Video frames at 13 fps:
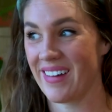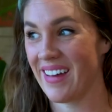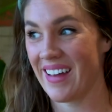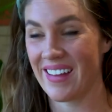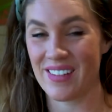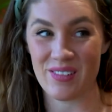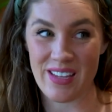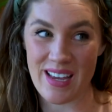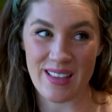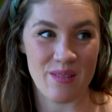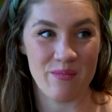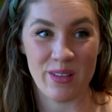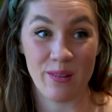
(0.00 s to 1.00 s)
and take
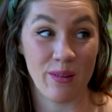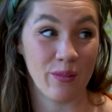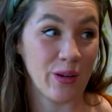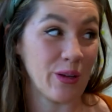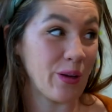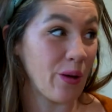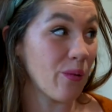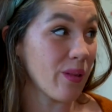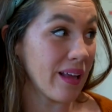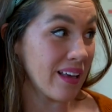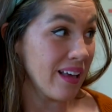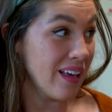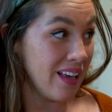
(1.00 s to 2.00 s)
them with you everywhere you go,
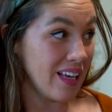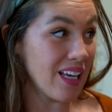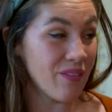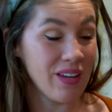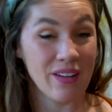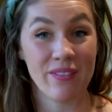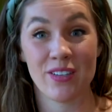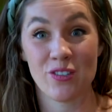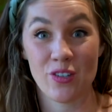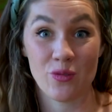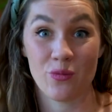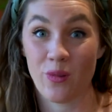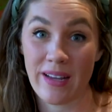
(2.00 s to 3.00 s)
like even if it's
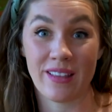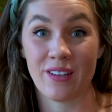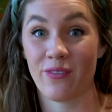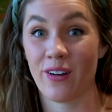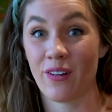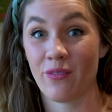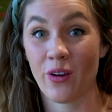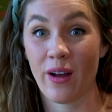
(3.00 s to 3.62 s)
just right in the front of your